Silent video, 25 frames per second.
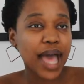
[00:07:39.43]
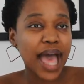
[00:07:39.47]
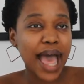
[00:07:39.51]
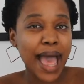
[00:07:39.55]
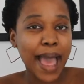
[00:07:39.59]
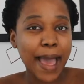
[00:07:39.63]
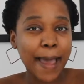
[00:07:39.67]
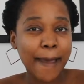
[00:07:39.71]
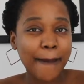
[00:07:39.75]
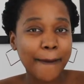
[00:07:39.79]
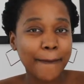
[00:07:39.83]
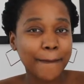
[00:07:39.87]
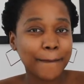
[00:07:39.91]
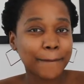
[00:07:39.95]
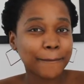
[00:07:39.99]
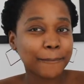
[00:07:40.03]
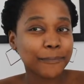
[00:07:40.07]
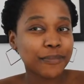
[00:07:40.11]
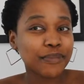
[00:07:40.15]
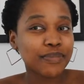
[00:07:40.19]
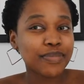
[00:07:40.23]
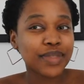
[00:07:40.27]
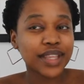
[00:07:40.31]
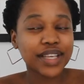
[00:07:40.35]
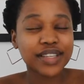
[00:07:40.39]

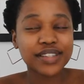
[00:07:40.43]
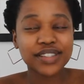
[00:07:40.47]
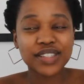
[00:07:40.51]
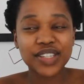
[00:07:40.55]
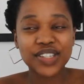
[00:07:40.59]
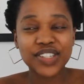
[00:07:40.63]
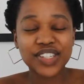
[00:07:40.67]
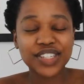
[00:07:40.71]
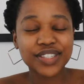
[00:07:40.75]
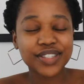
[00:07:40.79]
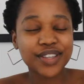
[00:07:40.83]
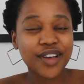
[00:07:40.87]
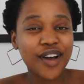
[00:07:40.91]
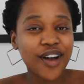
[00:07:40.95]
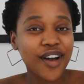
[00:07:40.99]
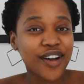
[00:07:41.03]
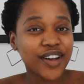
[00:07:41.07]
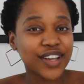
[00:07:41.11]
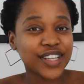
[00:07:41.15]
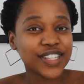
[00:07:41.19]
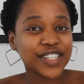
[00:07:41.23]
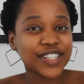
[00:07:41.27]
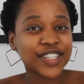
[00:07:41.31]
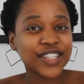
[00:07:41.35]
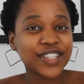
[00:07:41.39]
Um, so just
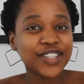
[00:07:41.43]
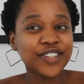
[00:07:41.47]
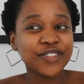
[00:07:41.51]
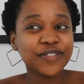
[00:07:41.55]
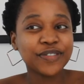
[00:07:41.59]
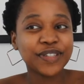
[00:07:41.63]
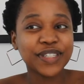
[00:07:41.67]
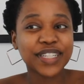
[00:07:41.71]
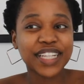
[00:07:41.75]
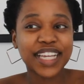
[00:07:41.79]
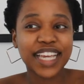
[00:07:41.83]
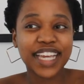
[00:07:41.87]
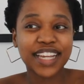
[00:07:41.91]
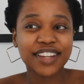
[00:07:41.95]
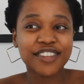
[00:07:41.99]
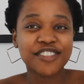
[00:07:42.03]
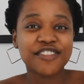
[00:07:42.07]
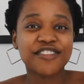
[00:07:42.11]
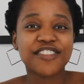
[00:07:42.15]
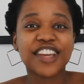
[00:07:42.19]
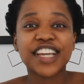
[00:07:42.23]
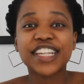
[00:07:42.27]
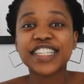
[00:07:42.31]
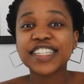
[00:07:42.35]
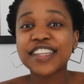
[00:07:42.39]
ask, you will get
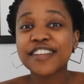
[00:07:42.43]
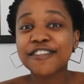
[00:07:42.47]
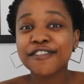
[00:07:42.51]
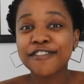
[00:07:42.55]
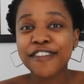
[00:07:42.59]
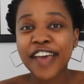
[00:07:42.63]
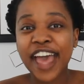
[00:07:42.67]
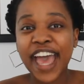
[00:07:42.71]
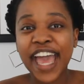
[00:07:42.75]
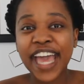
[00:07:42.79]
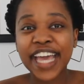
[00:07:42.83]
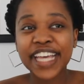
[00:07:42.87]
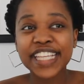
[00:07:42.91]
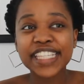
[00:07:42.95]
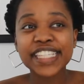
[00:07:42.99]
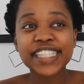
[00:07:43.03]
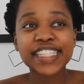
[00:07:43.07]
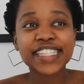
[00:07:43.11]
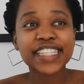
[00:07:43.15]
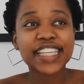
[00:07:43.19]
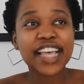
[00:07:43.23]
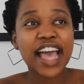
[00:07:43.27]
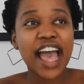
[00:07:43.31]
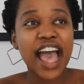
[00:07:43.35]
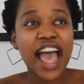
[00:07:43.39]
great
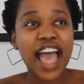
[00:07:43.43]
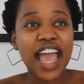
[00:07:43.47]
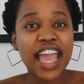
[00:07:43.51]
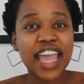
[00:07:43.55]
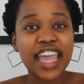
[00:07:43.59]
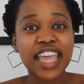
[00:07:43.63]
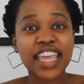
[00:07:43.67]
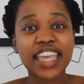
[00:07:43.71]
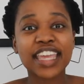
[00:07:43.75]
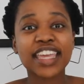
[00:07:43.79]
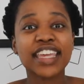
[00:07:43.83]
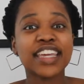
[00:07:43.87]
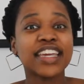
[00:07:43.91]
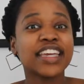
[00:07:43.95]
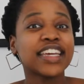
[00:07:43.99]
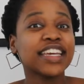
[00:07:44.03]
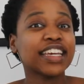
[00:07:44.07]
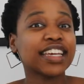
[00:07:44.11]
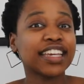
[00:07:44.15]
advice. I